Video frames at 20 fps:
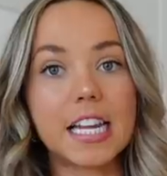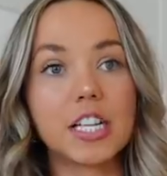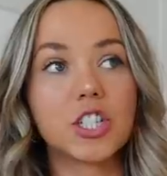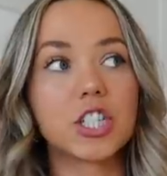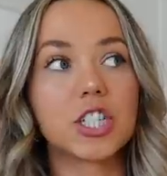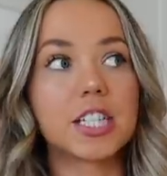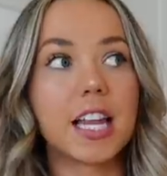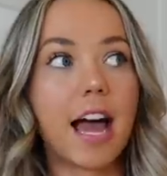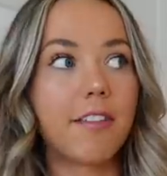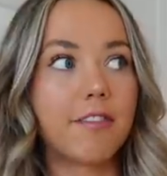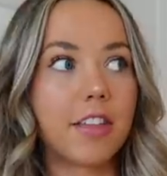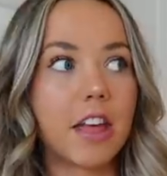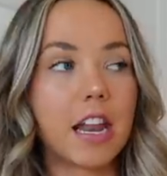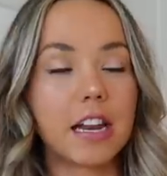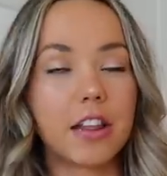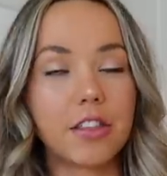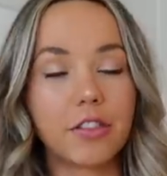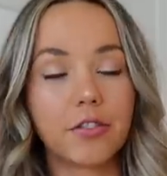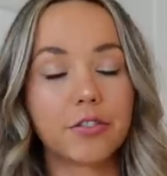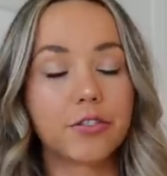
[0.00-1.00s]
and just have that
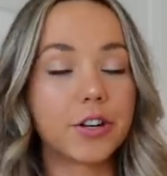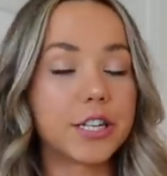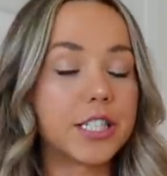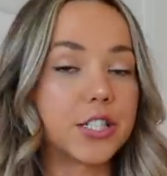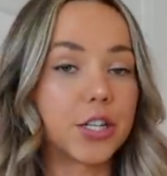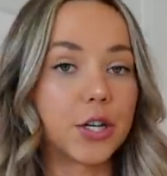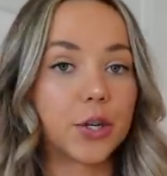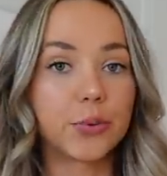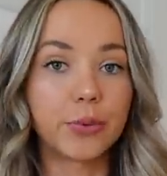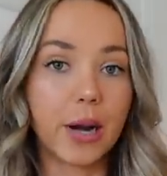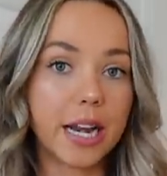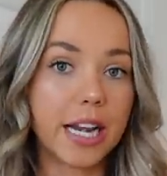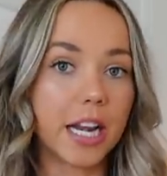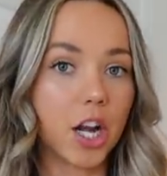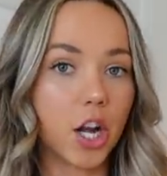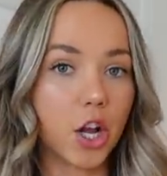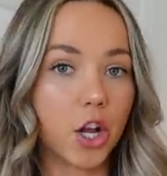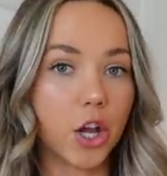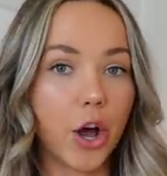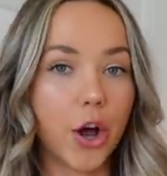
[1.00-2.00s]
in the freezer ready
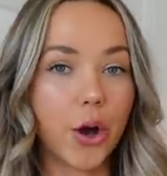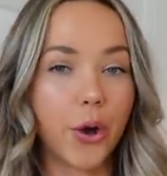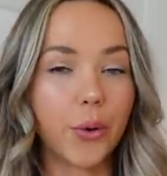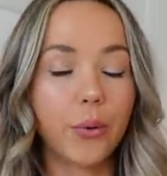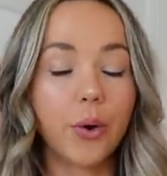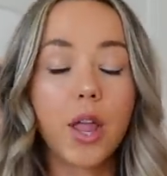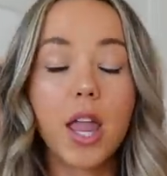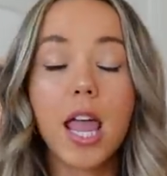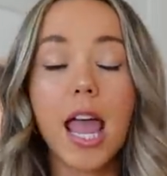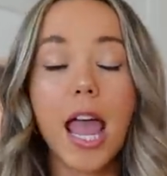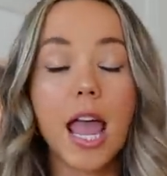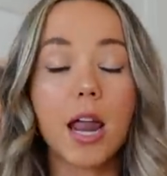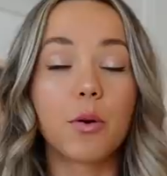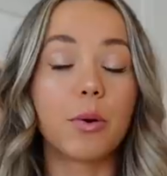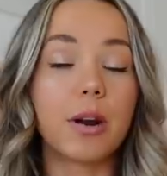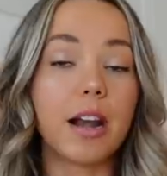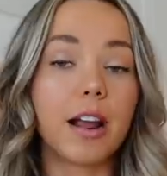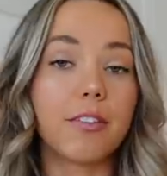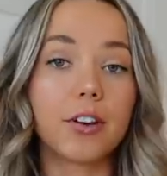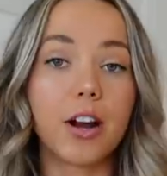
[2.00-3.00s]
to go. And
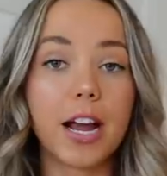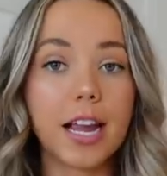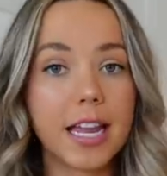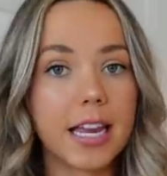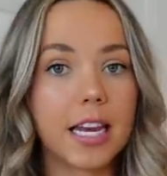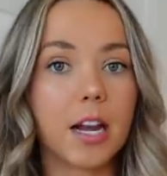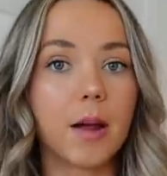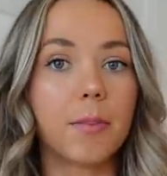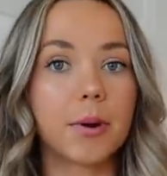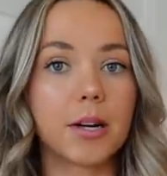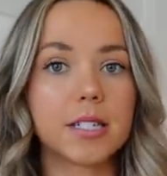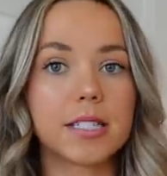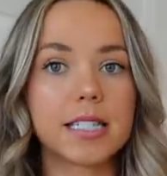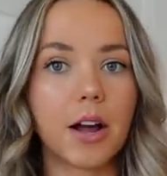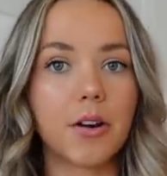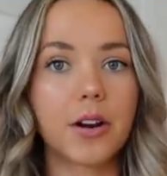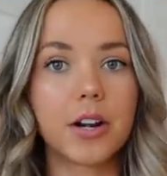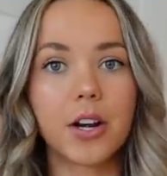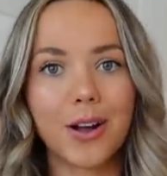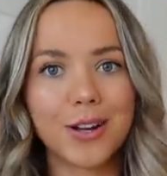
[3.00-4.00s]
whenever I heat up our
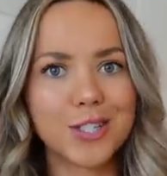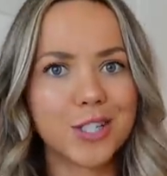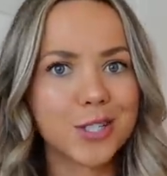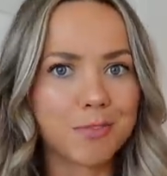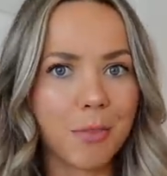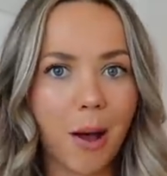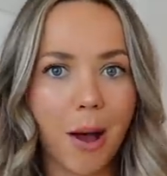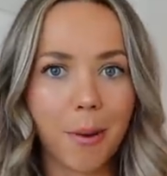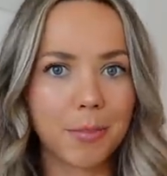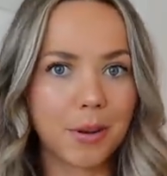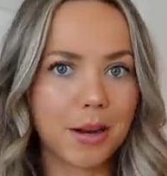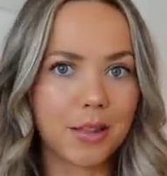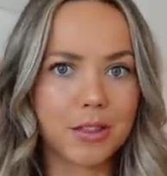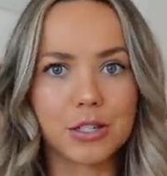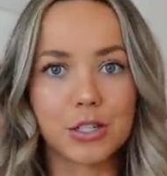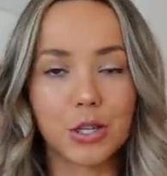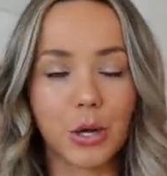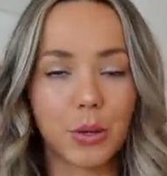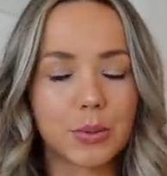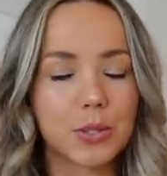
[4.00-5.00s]
sourdough, I just pop it in the
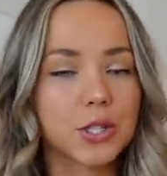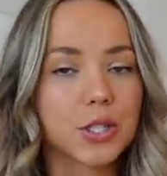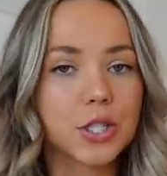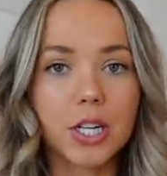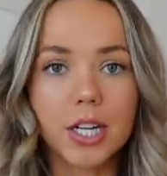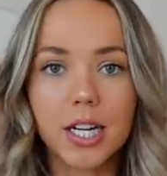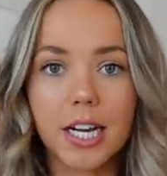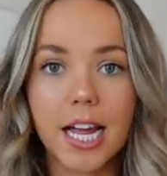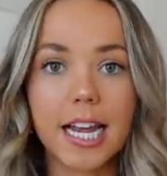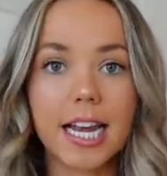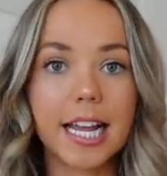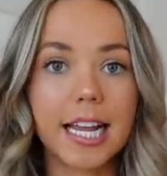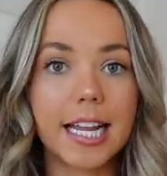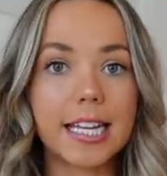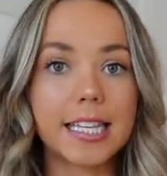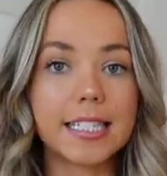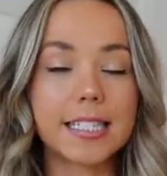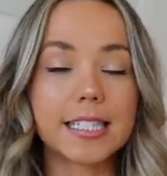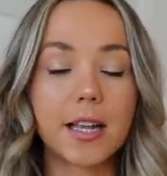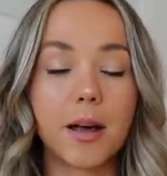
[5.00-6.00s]
toaster and it
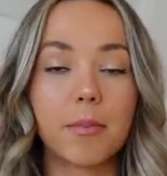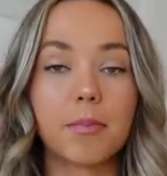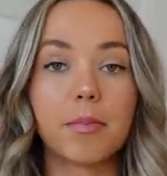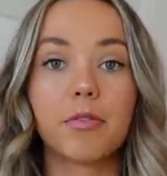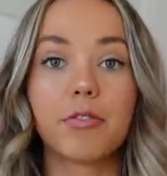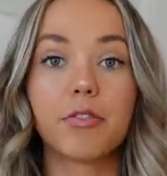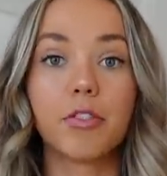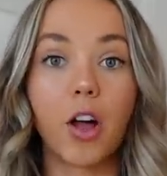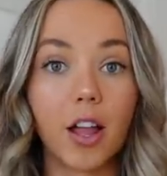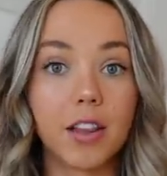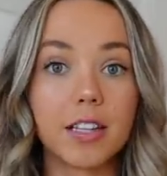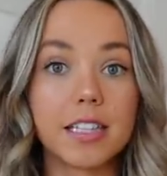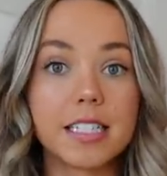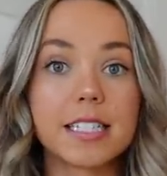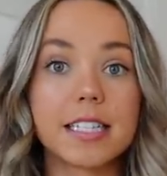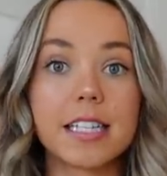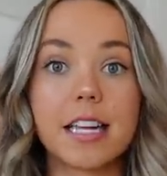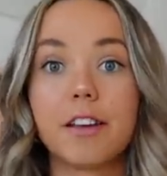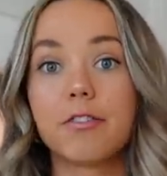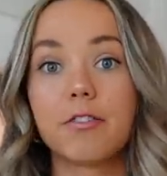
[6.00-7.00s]
heats up
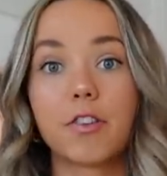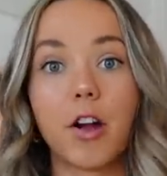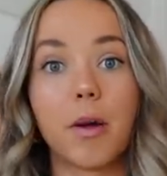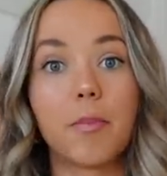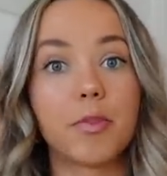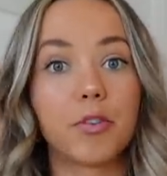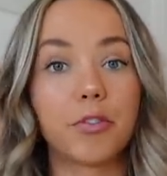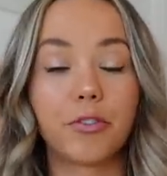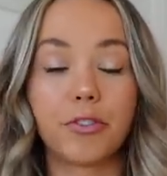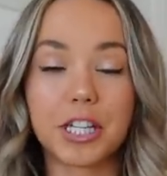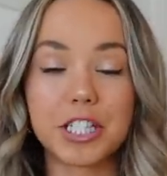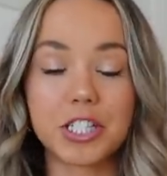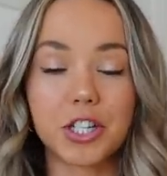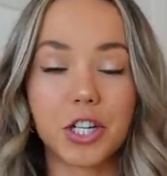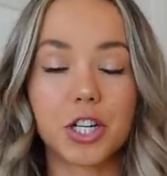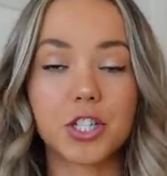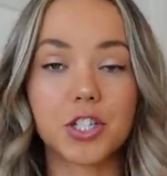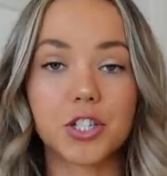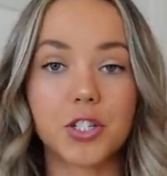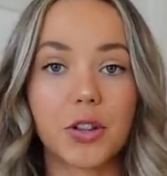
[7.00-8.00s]
flawlessly from the
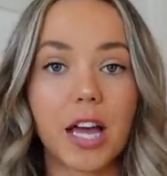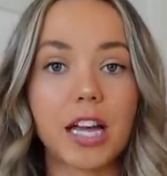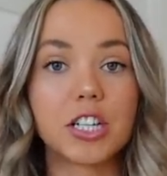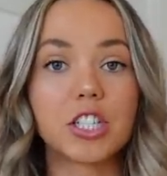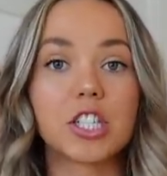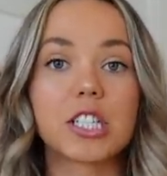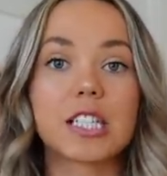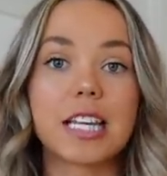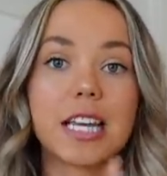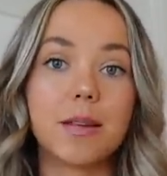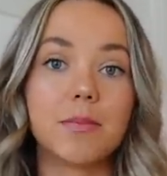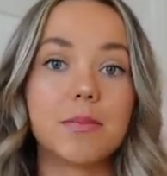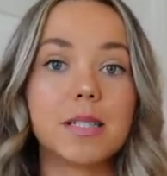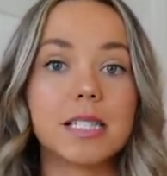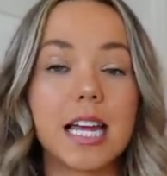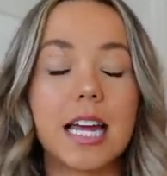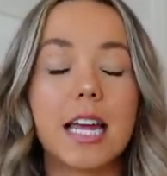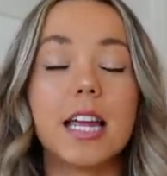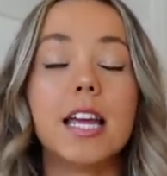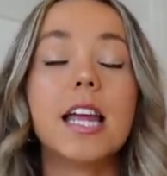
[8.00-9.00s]
freezer. So that just keeps
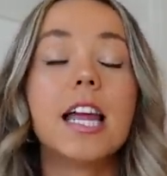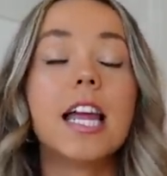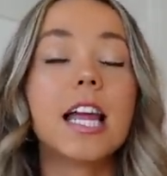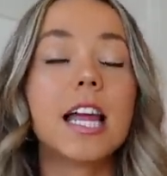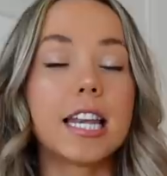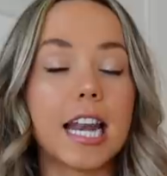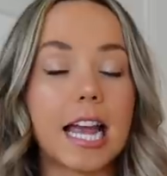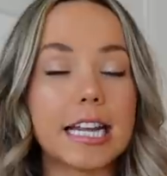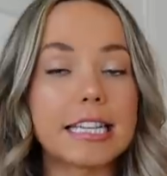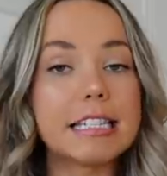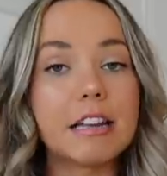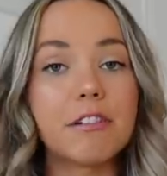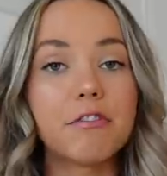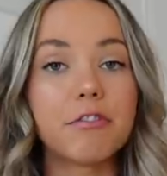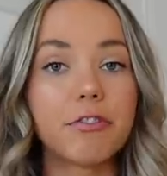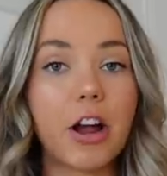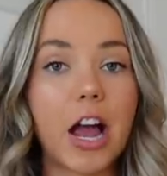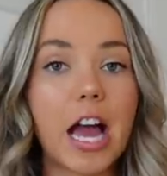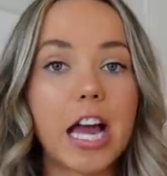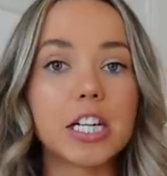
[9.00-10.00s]
it nice and
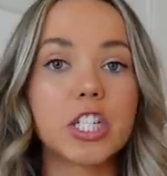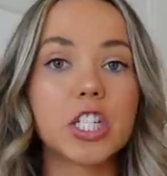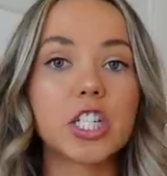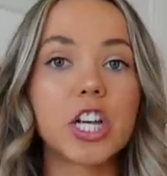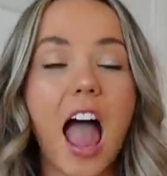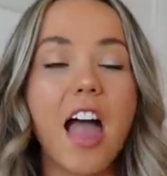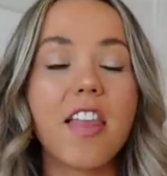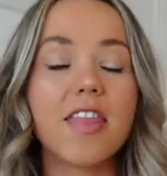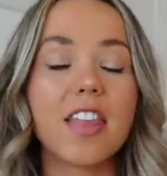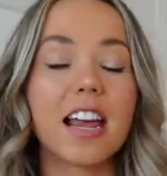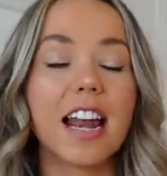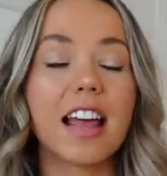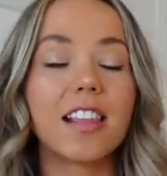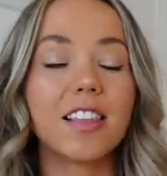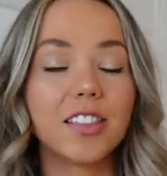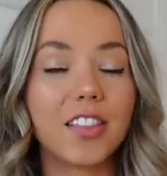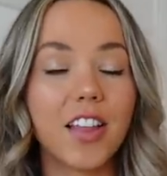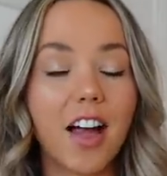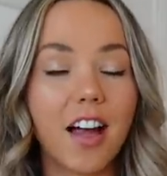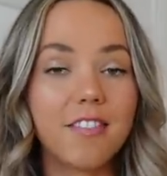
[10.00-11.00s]
fresh. And then I
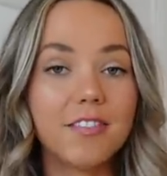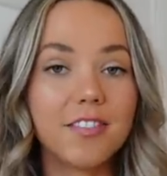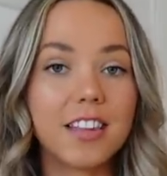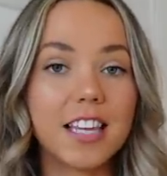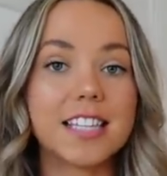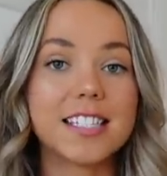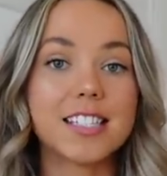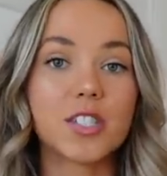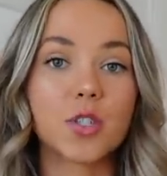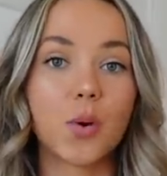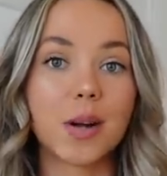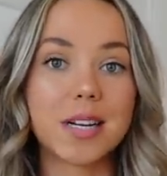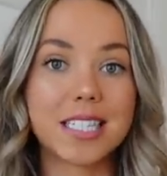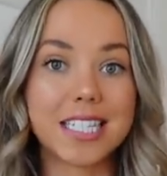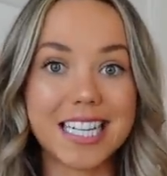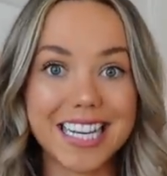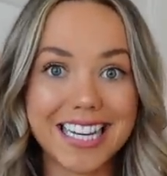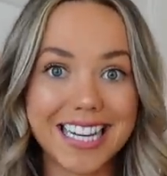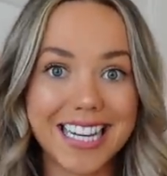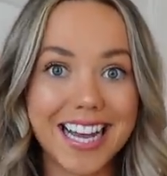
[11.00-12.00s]
love these
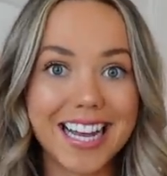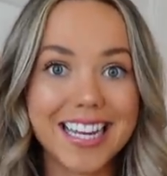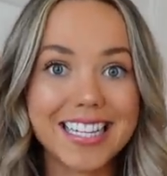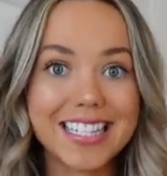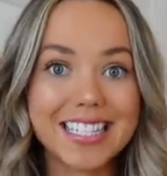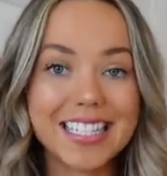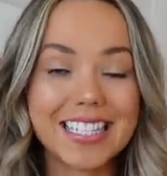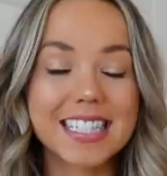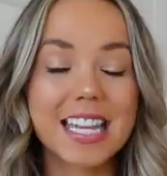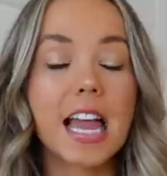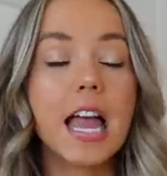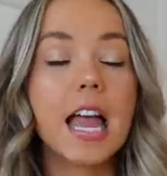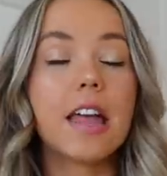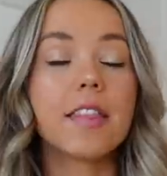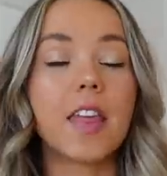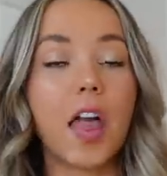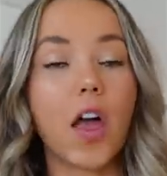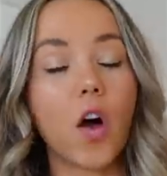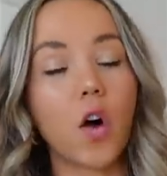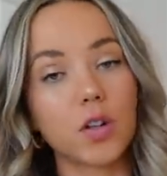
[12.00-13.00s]
tortillas.
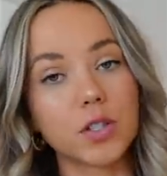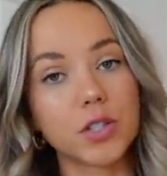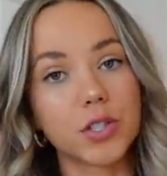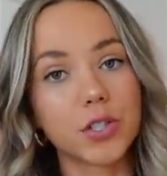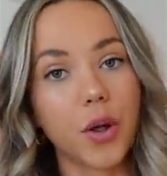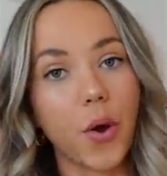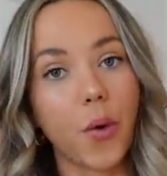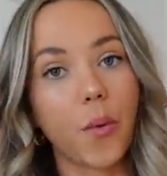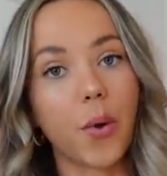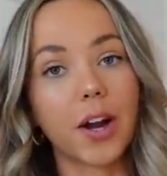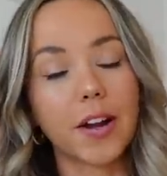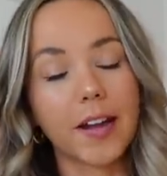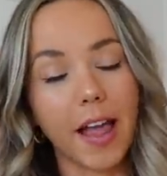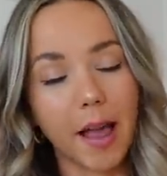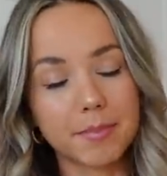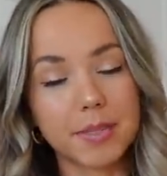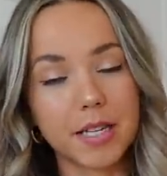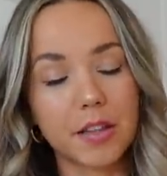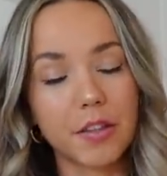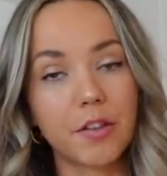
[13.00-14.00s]
They also are
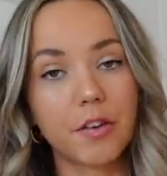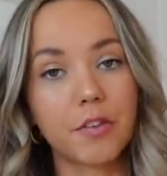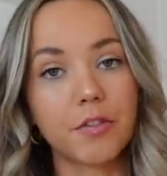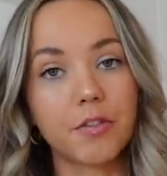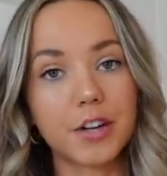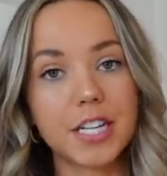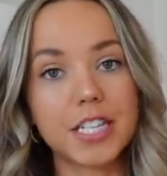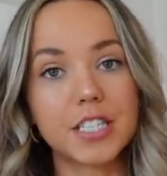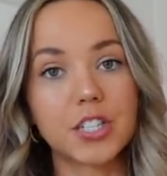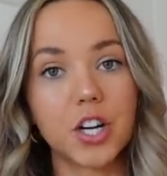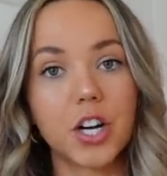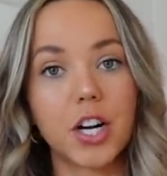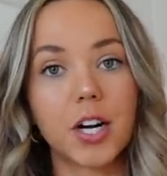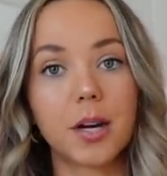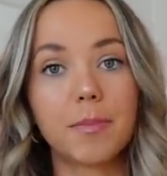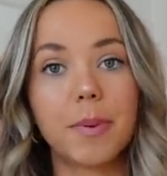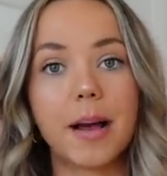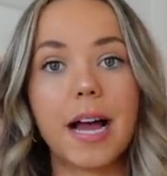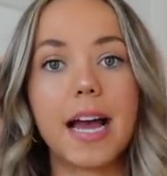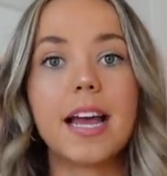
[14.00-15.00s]
kept in the
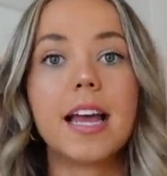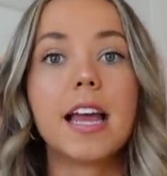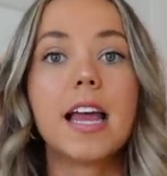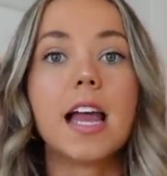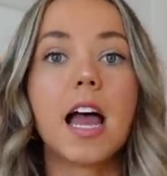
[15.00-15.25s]
freezer, but